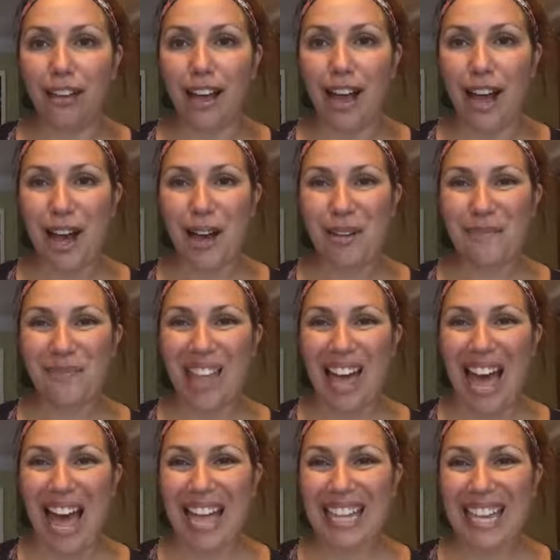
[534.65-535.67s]

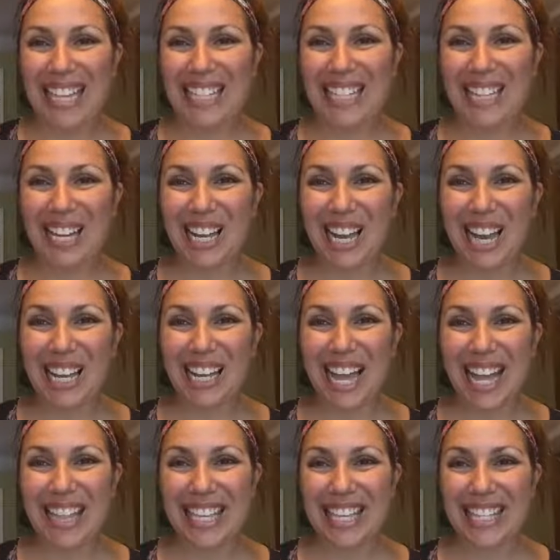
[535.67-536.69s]
I like to
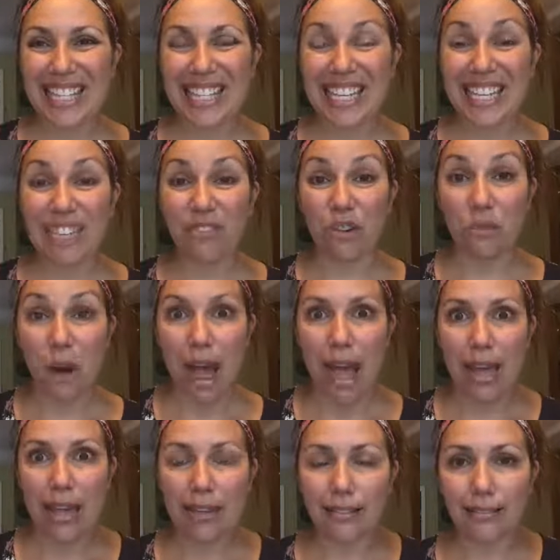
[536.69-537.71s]
get these to give
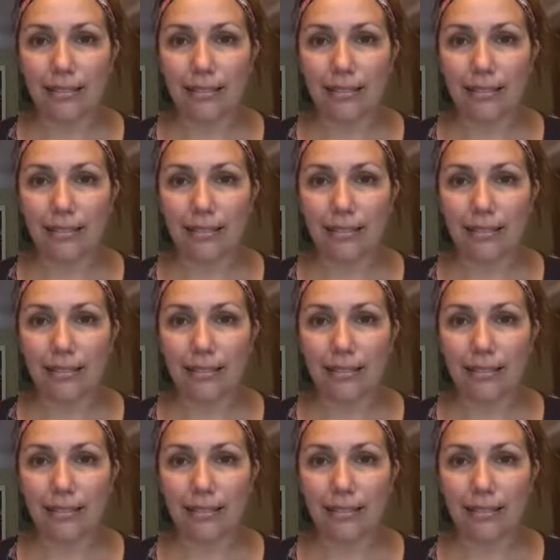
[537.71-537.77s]
away